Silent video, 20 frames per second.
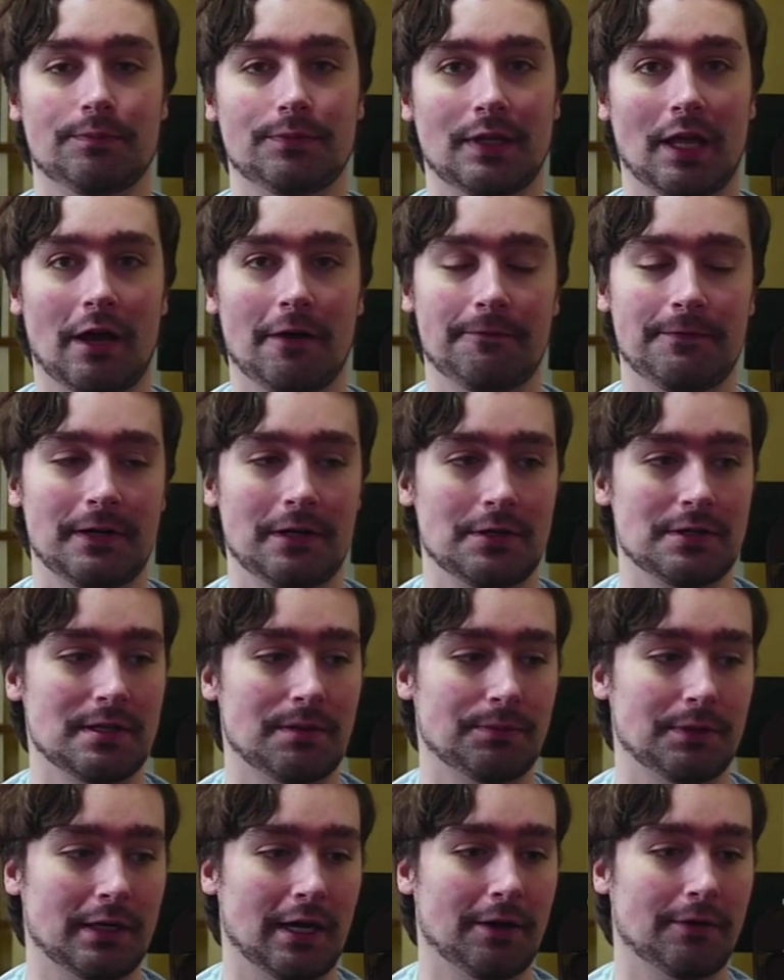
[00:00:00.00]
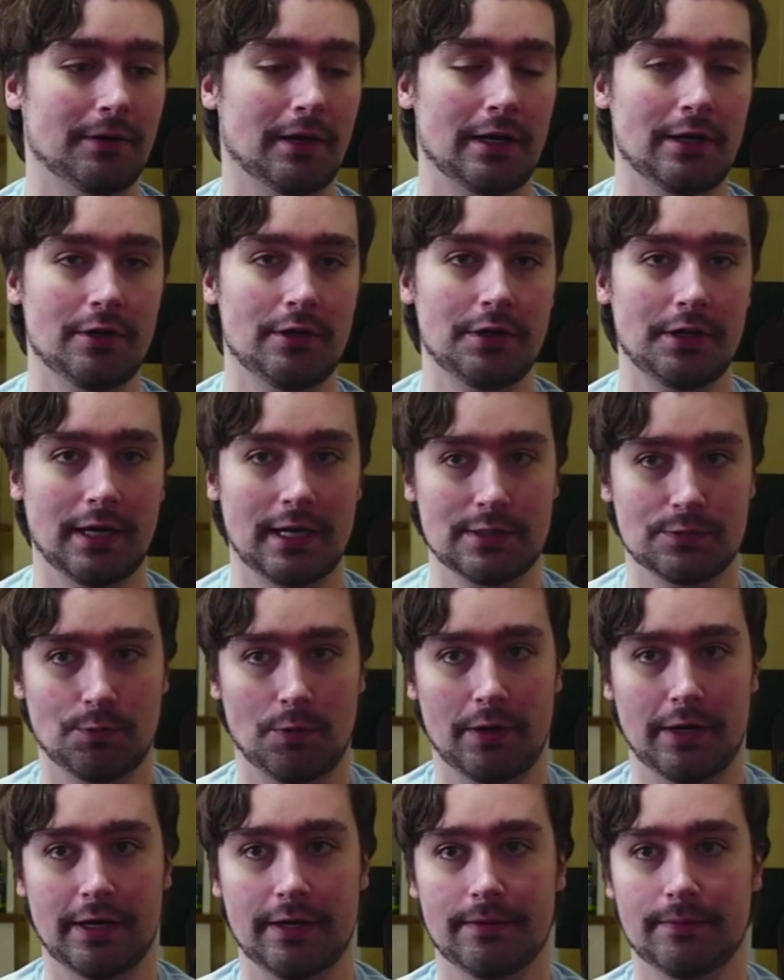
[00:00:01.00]
I'll figure something out. I know you guys
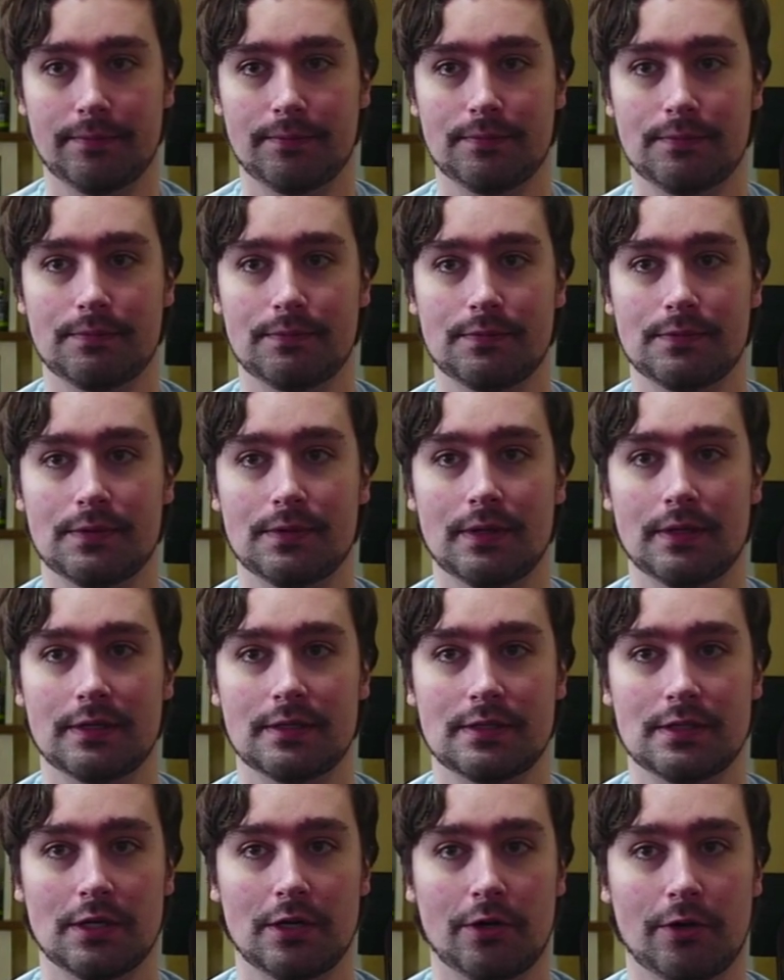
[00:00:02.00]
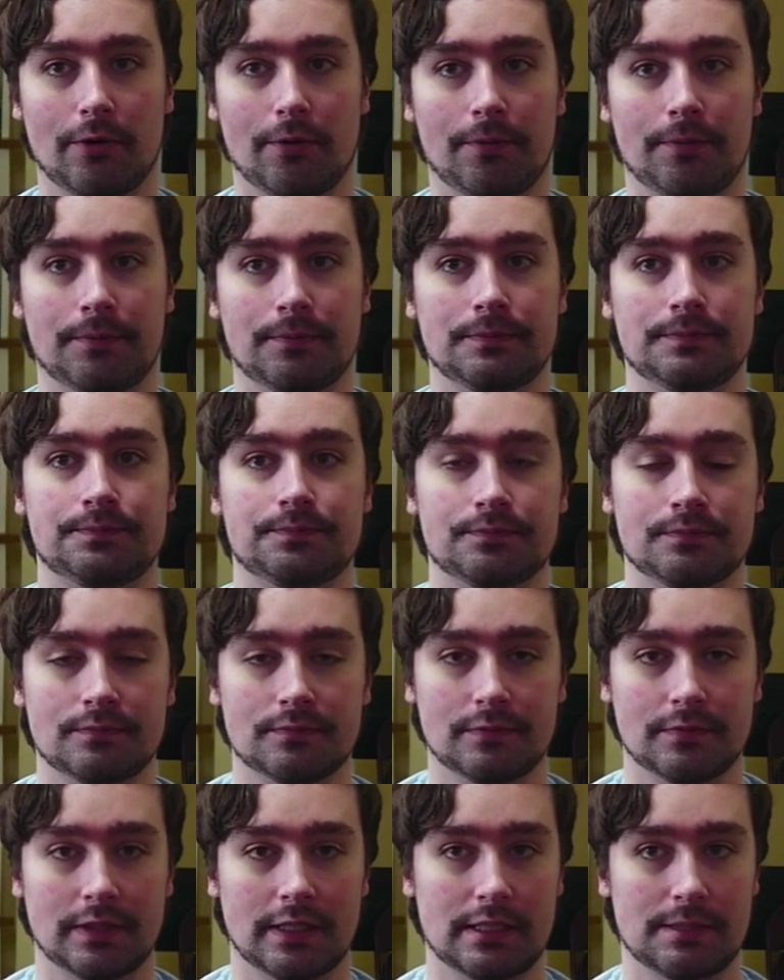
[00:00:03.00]
want it, so
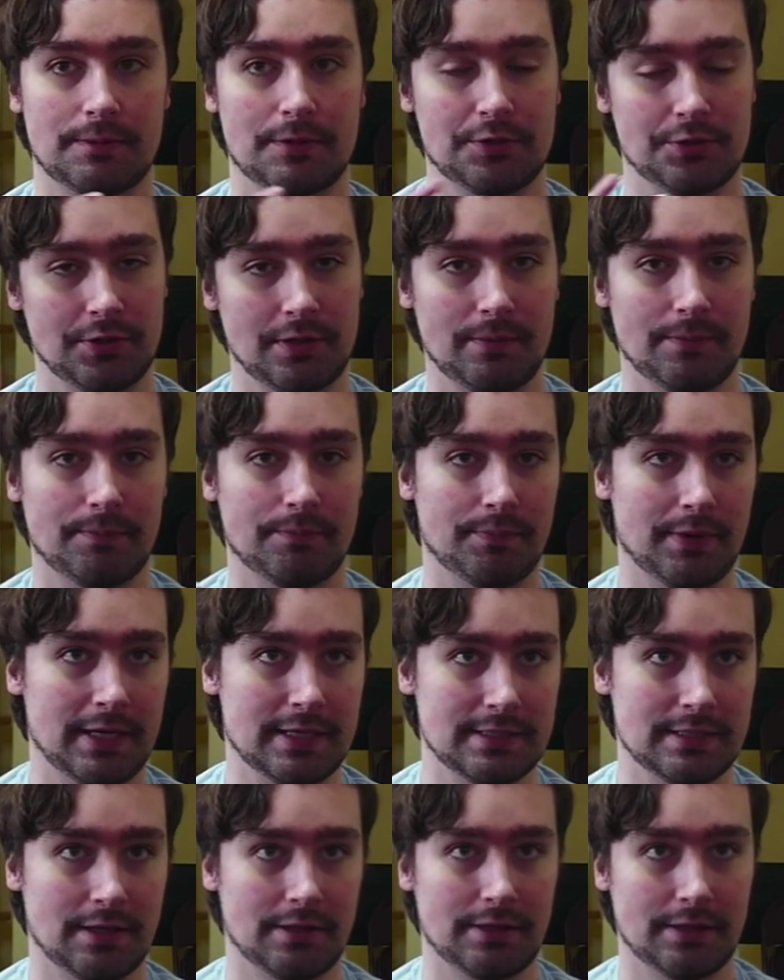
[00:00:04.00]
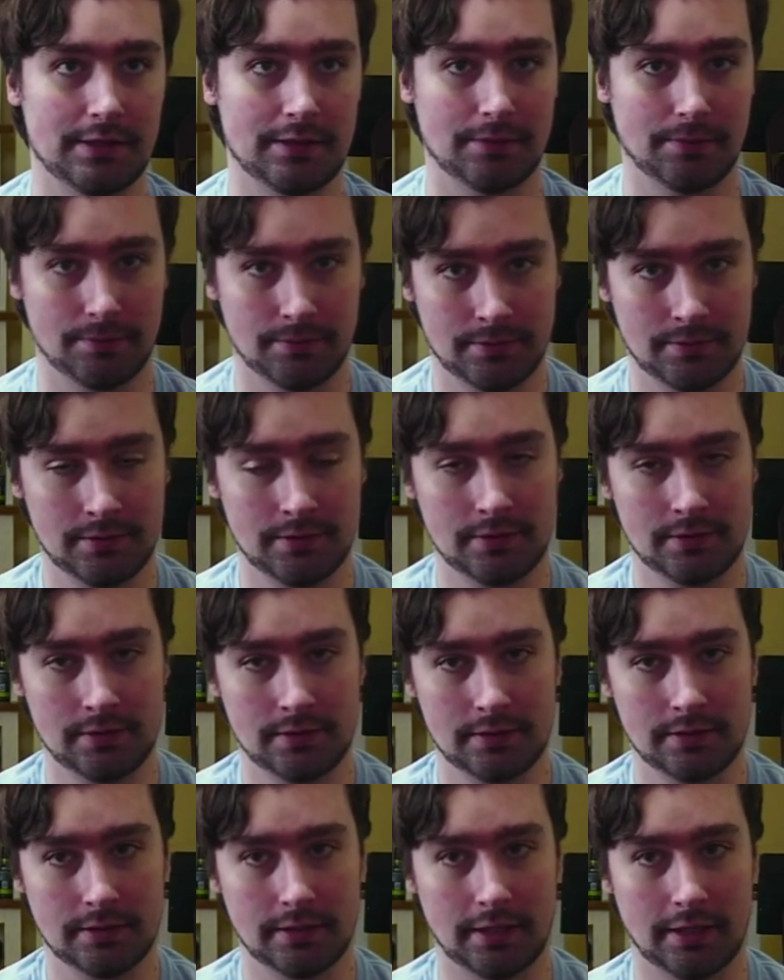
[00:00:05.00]
especially based on the
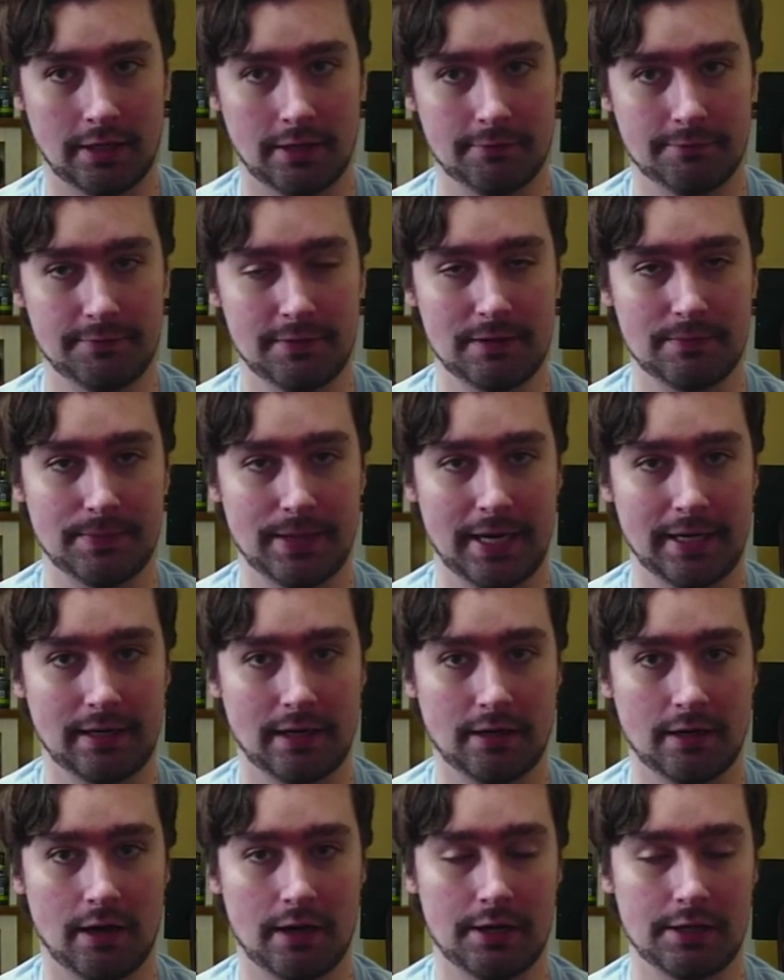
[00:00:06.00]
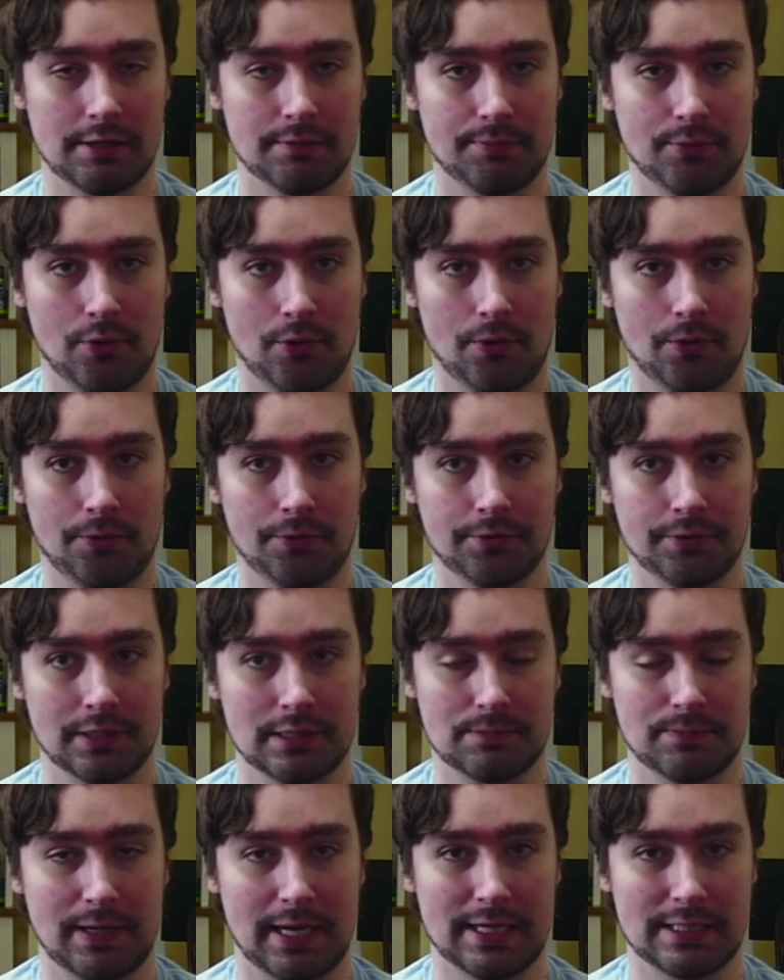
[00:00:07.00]
uh, feedback I got on the poll this
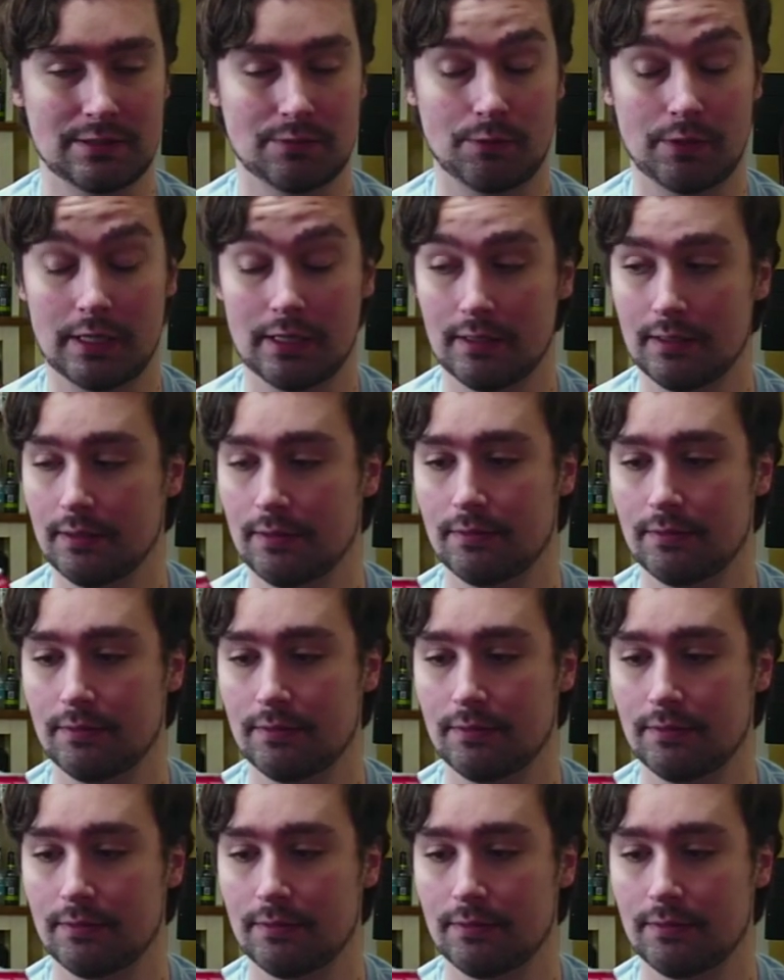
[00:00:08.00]
past week.